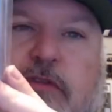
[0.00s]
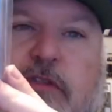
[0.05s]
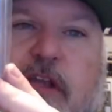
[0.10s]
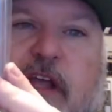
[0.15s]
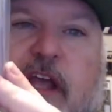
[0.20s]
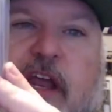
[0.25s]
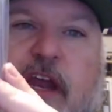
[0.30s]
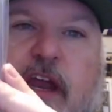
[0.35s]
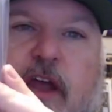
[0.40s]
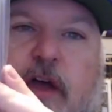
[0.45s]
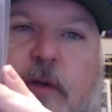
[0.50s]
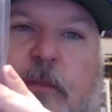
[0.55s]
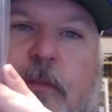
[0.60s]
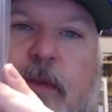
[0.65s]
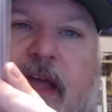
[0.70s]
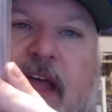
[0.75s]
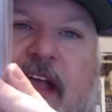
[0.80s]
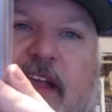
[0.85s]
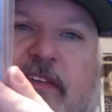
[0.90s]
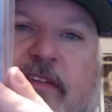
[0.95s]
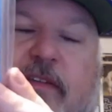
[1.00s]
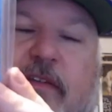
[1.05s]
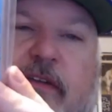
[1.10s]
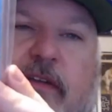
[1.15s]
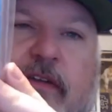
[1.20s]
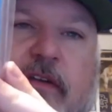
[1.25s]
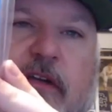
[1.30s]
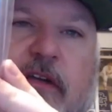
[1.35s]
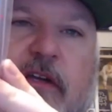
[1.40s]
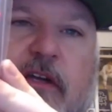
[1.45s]
NL Best.
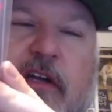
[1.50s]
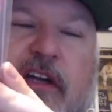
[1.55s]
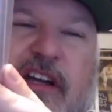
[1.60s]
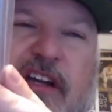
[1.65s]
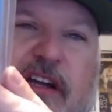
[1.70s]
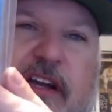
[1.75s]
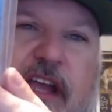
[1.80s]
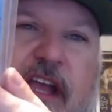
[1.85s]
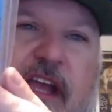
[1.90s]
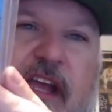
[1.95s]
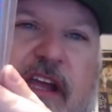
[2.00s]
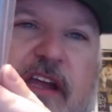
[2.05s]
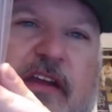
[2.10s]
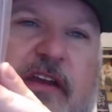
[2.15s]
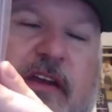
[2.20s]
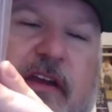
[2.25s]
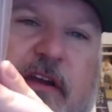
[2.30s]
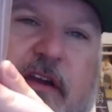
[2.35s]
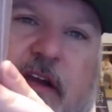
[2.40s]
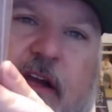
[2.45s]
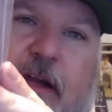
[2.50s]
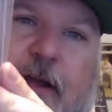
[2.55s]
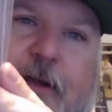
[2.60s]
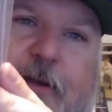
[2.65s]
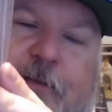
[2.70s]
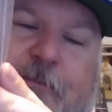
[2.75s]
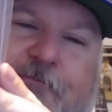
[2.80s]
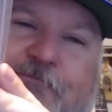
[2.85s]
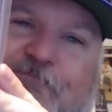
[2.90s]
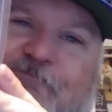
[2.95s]
Again,
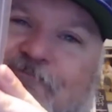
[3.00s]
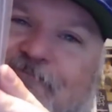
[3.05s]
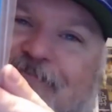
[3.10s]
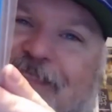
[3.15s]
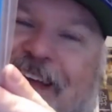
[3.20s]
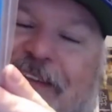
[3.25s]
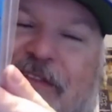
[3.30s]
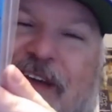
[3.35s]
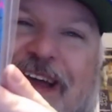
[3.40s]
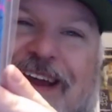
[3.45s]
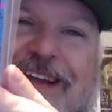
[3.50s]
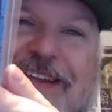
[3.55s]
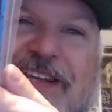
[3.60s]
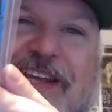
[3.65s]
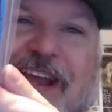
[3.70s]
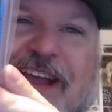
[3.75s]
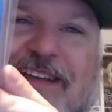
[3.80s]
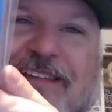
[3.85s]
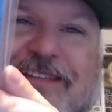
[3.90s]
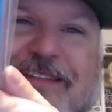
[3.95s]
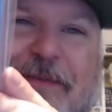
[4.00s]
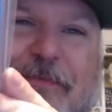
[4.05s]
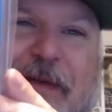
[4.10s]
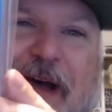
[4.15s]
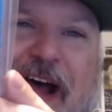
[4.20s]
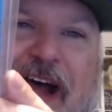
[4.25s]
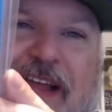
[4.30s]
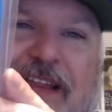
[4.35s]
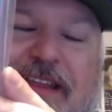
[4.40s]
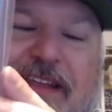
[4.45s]
I've had a chance to
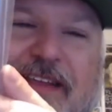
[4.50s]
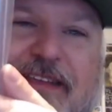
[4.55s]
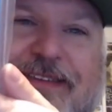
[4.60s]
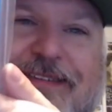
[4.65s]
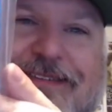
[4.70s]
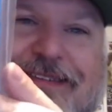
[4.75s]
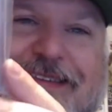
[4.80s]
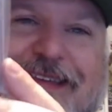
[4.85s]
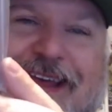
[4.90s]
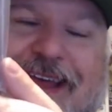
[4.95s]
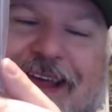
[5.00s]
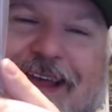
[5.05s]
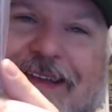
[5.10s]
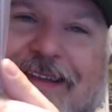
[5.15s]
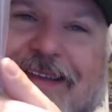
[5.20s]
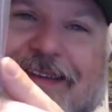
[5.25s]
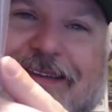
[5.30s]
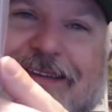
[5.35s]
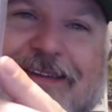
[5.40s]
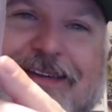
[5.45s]
buy this set.